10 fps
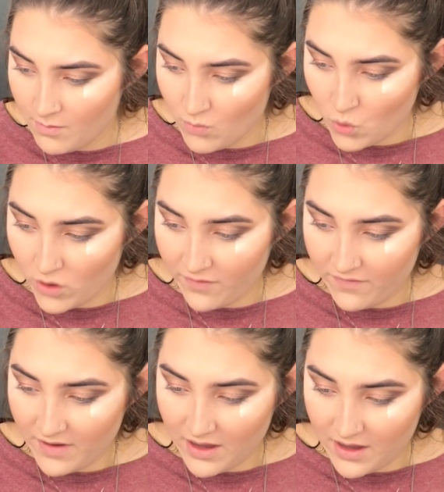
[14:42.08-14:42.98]

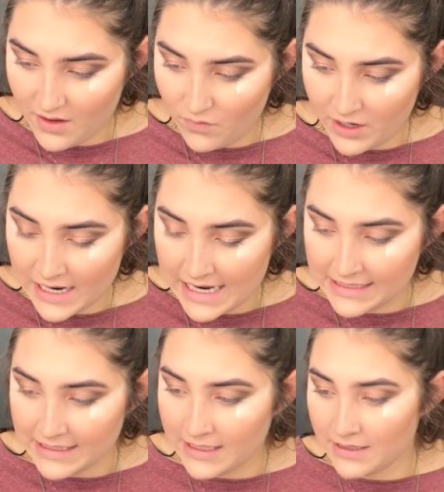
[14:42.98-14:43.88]
Morphe, where
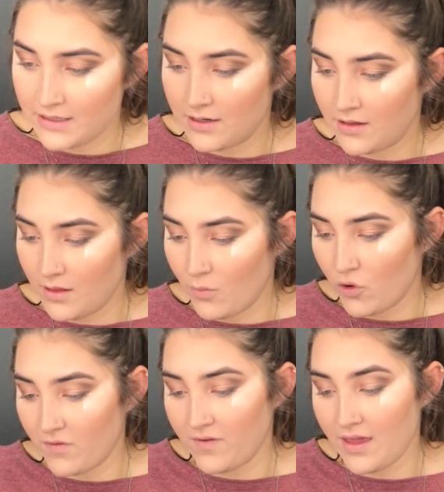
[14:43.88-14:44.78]
is it? The
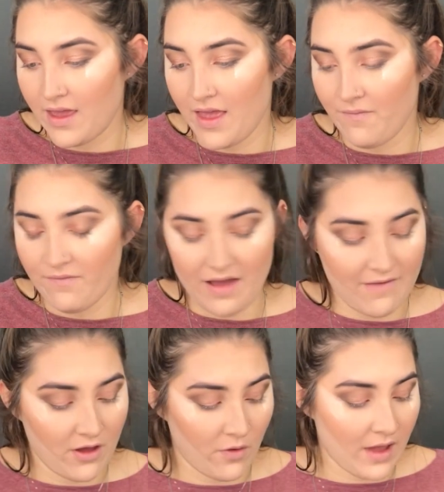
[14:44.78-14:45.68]
Morphe M
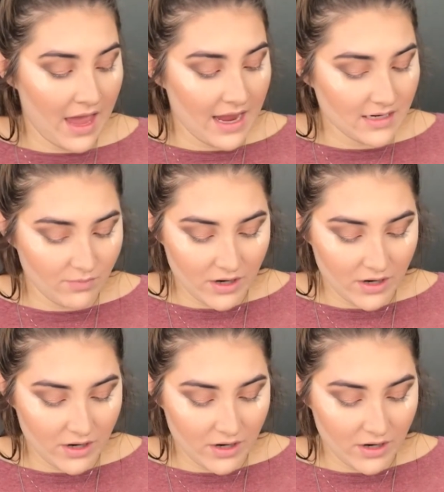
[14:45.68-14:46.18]
five oh eight